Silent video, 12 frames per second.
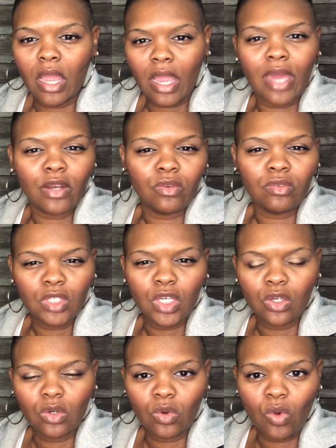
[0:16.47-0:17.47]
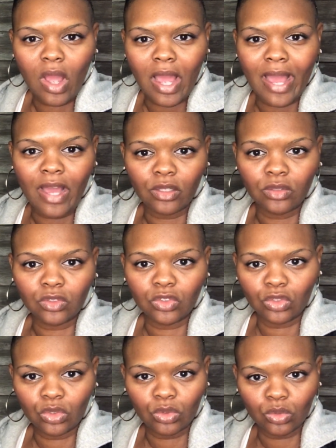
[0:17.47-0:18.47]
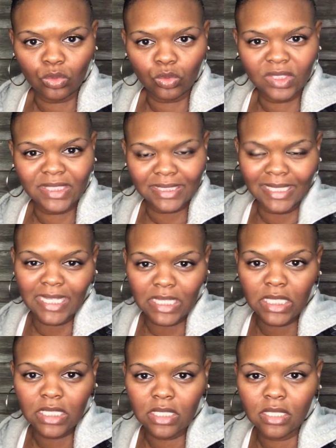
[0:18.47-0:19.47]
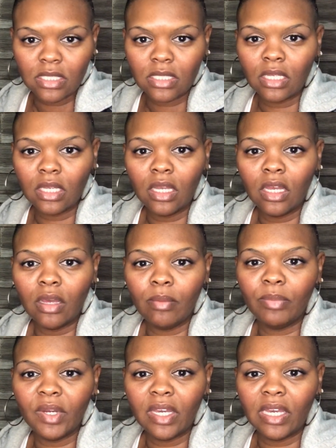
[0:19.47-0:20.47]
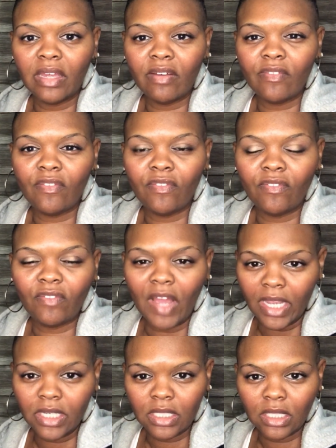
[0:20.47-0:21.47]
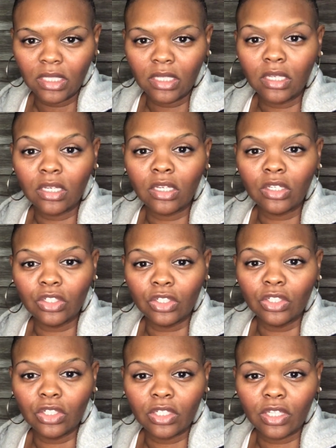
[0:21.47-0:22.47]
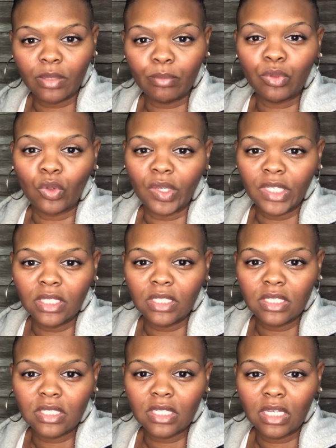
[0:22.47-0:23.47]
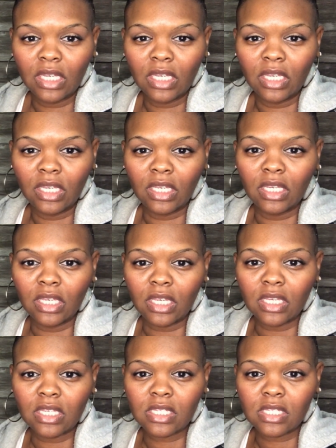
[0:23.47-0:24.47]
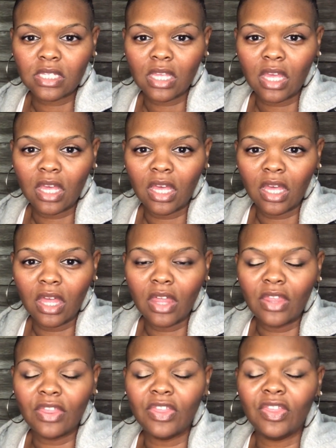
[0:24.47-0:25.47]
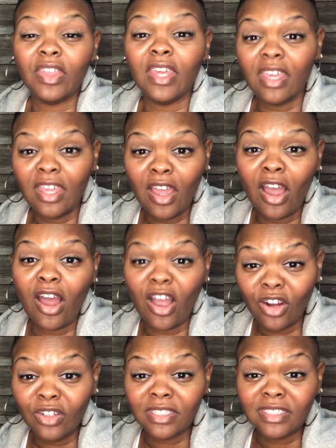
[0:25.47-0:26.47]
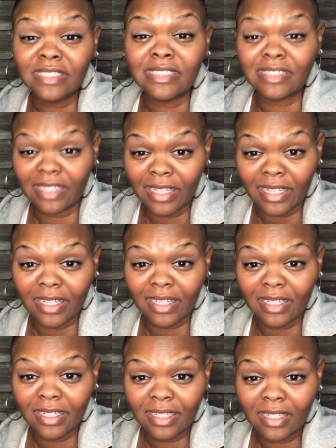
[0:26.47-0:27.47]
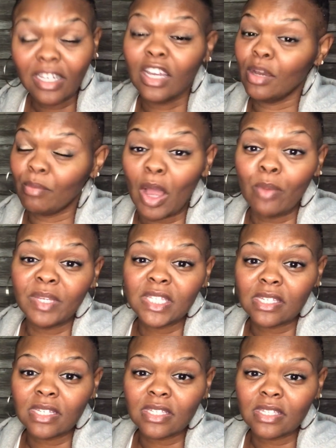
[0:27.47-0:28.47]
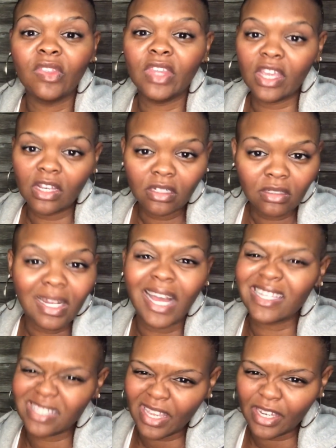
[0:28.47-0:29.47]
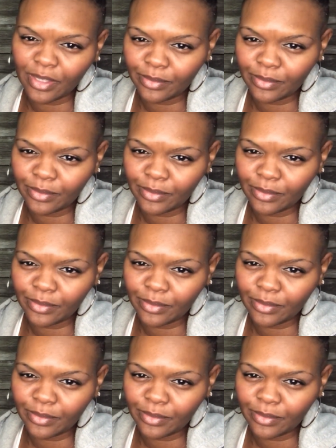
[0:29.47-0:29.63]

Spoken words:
I don't know how to say this, but finding good employees is the hardest thing about business. There, I said it.